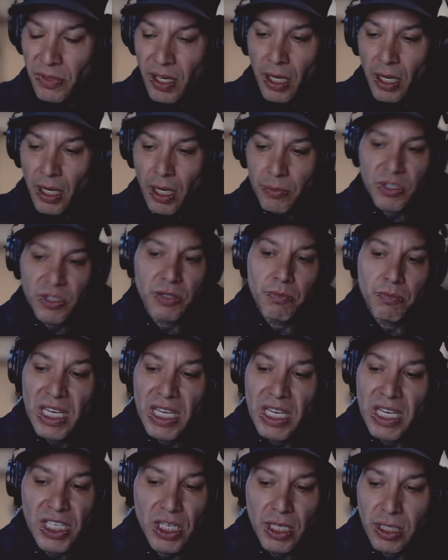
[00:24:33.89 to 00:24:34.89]
um, just
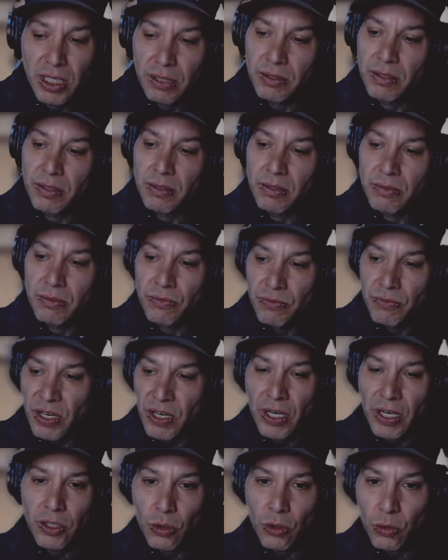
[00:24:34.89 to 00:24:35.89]
making it
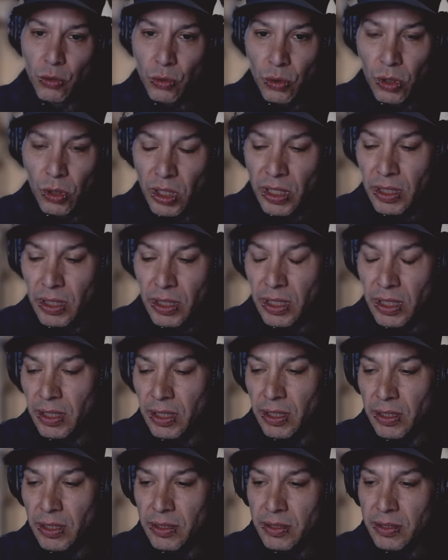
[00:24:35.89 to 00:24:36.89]
very cool and
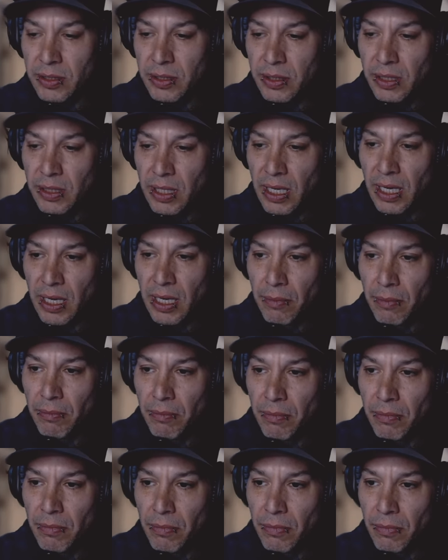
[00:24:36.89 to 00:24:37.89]
and
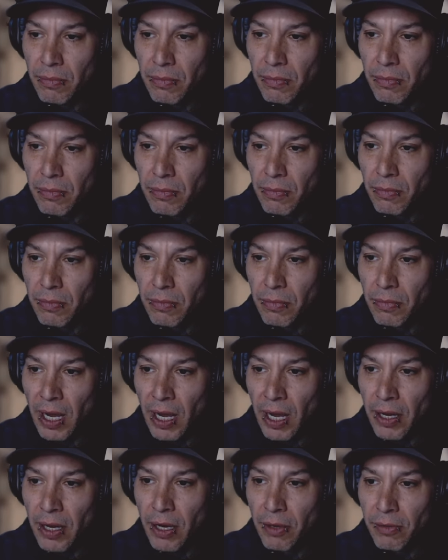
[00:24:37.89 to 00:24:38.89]
um,
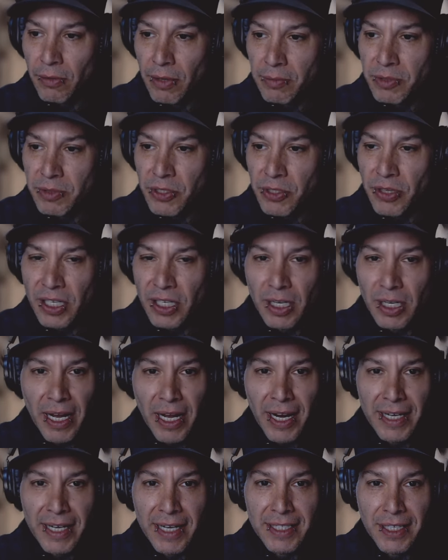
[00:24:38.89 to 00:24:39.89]
I don't know. I'm just thinking
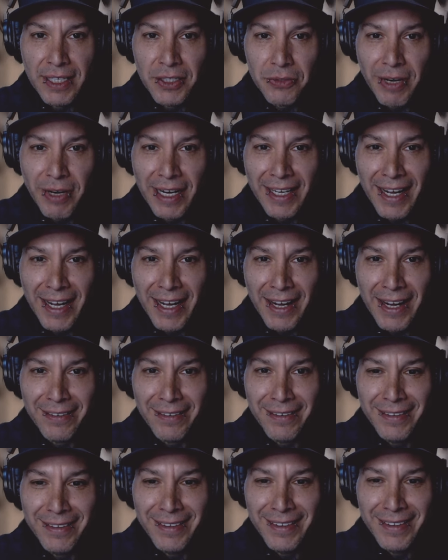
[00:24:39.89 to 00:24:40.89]
about ideas right
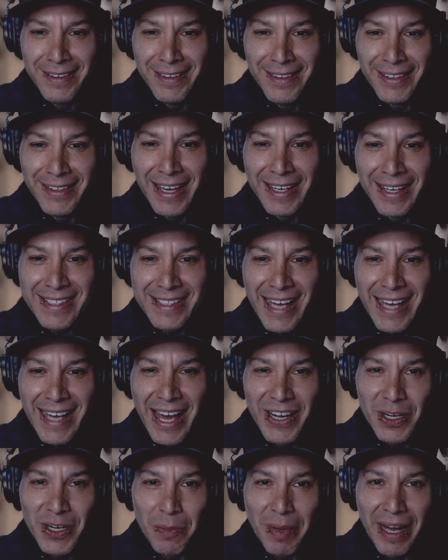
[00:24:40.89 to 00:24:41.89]
now. Getting
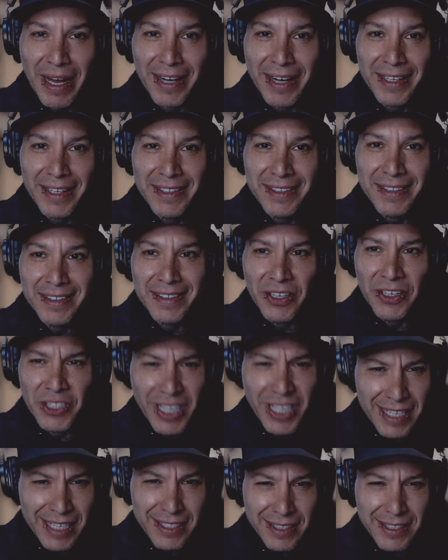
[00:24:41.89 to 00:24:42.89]
excited about it. Are you
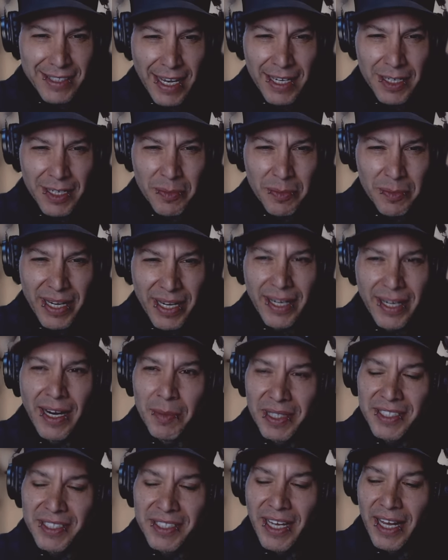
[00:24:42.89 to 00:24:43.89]
guys excited about it?
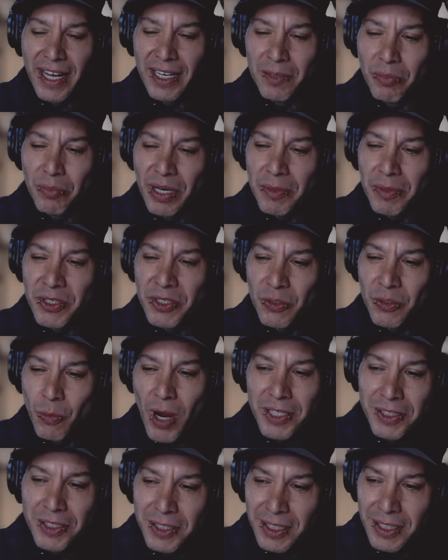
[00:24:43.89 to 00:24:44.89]
I'm excited. Bremerton,
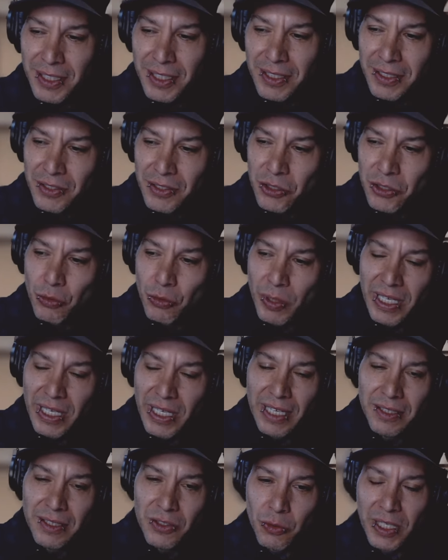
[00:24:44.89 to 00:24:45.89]
Washington, June
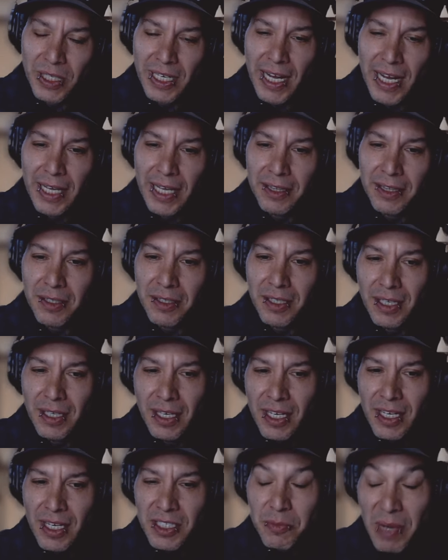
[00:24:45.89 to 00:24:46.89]
28th and 29th.
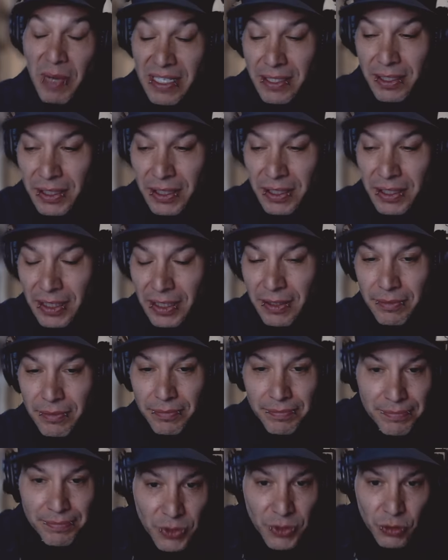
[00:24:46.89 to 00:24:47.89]
It's basically
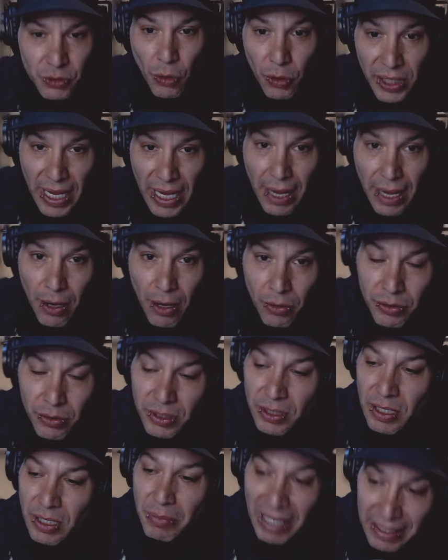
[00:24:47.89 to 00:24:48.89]
sold out,
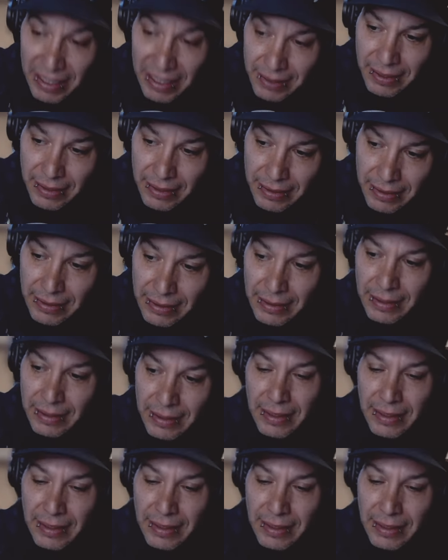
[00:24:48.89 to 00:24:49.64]
basically.